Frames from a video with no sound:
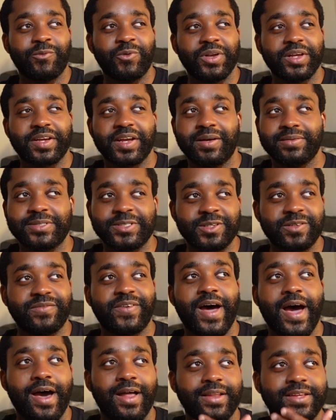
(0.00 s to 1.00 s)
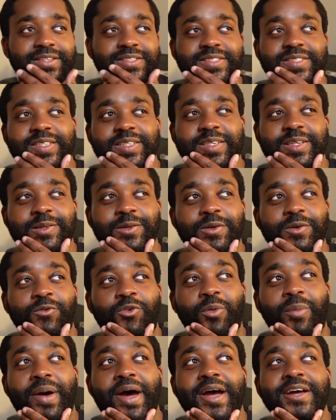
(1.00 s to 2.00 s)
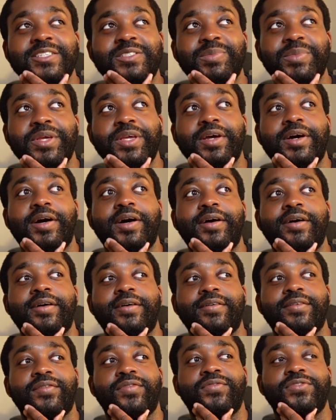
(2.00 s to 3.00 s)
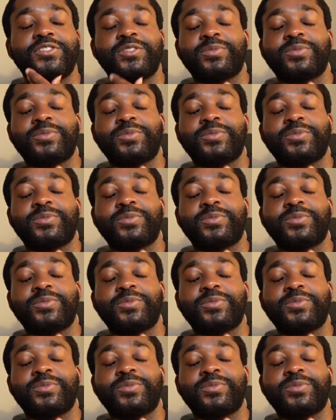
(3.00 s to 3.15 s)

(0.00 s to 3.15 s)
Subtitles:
when it comes to the violence, it reminds me of